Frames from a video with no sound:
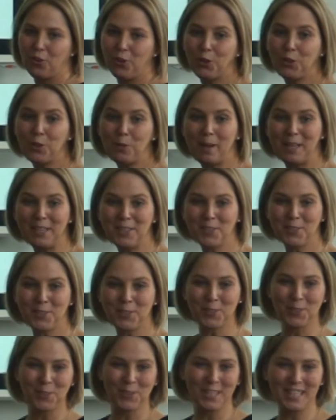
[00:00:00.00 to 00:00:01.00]
all the
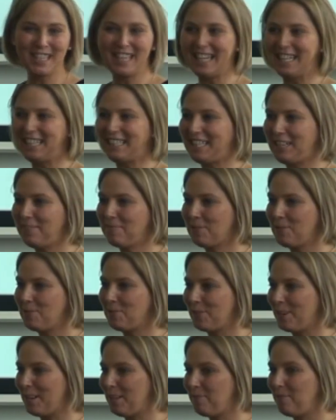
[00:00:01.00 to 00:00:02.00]
mentors are on the TLD
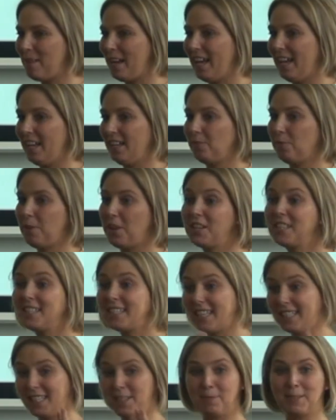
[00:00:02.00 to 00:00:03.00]
programme, and with our
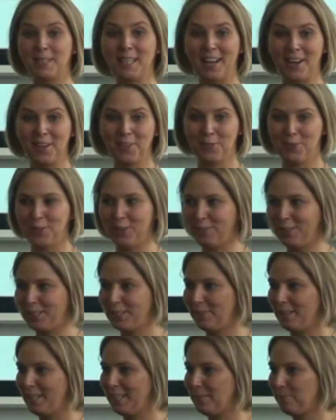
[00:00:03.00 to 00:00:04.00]
60% through,
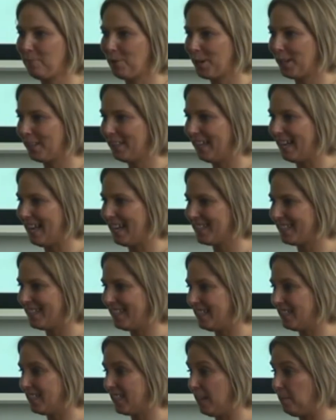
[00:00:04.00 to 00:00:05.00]
just finished marking the last
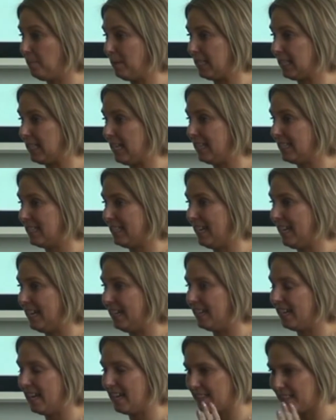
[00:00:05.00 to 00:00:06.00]
of the assignments last
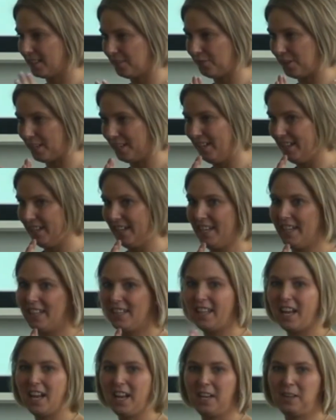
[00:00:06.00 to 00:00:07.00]
night, last of
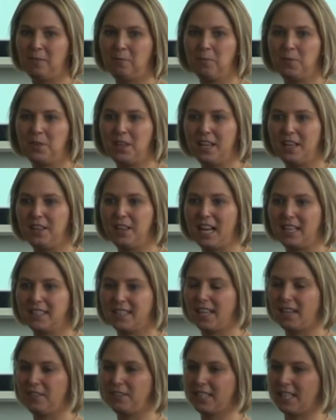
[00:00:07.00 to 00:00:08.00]

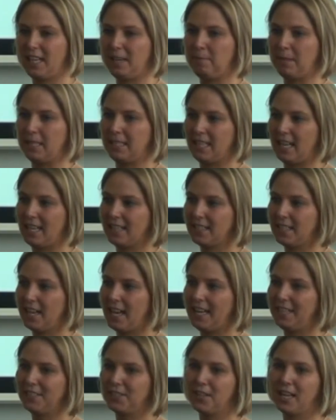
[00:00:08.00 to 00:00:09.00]
that set of assignments last
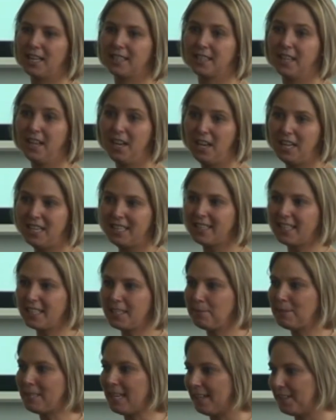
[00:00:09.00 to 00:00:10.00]
night. So that's
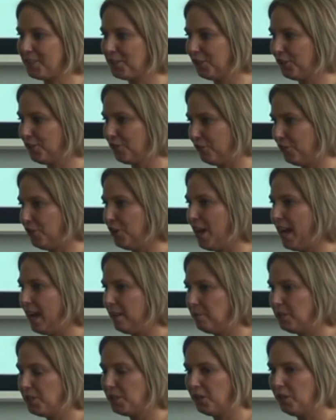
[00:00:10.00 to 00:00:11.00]
60% through,
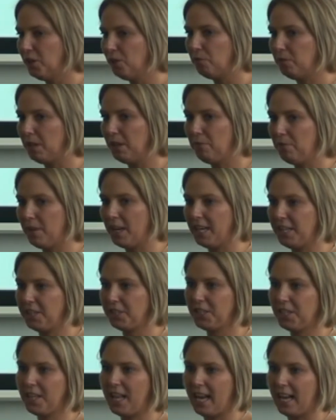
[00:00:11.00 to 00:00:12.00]
and we should hopefully
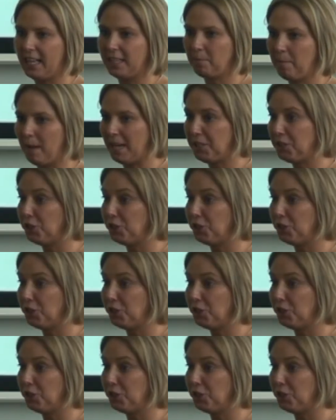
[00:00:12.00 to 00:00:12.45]
finish that by